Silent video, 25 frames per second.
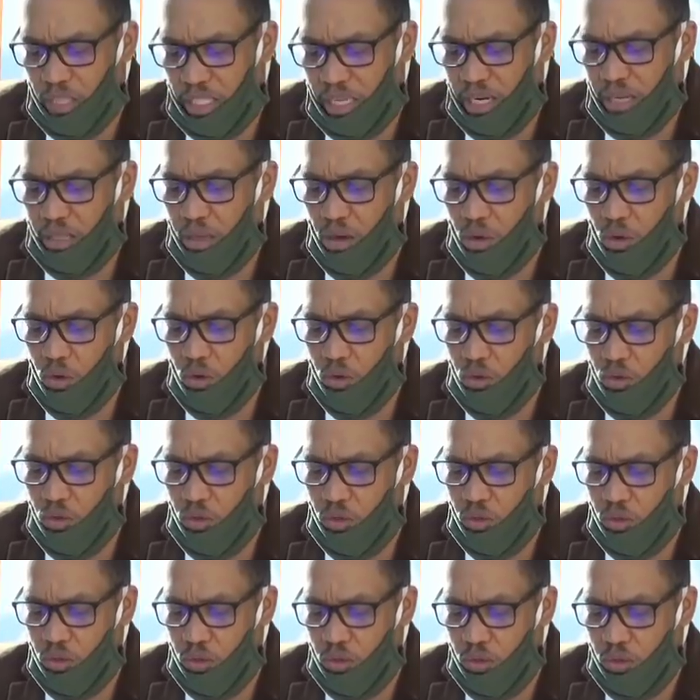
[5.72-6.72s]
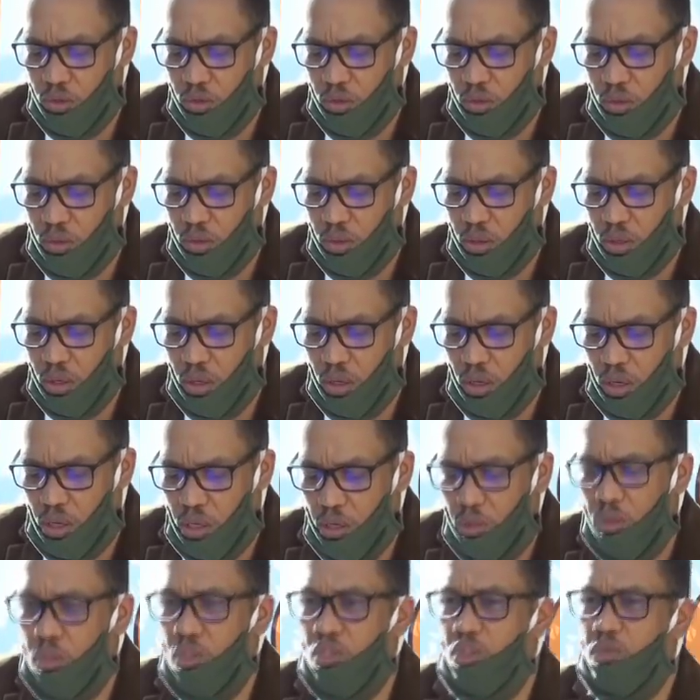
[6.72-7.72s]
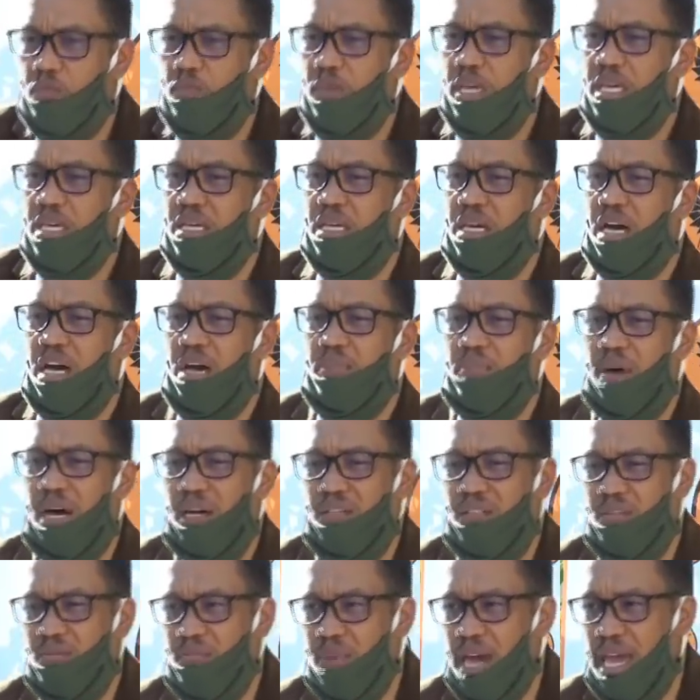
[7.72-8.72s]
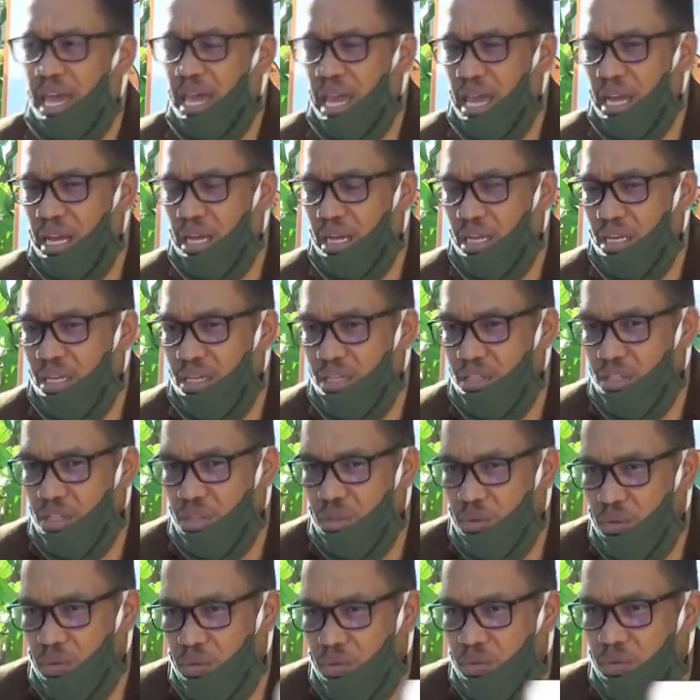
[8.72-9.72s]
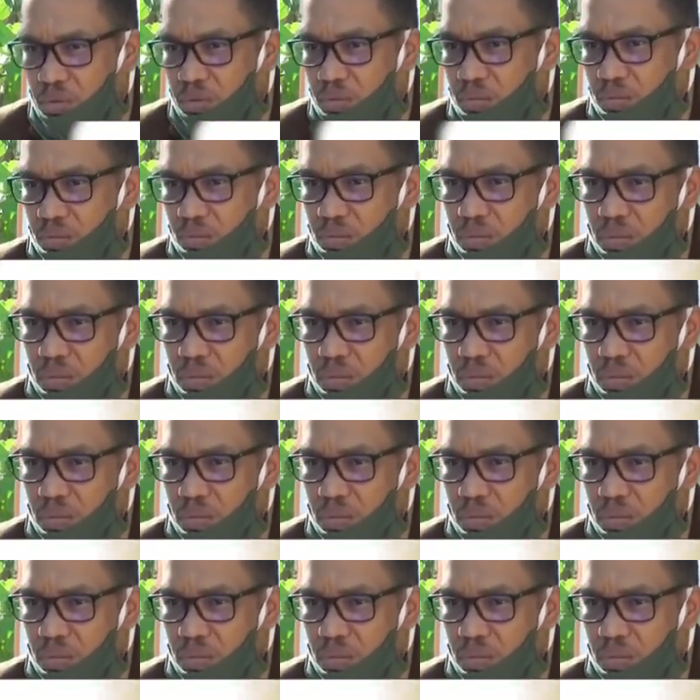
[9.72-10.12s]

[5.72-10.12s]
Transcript: there are those who speak about my anger issues.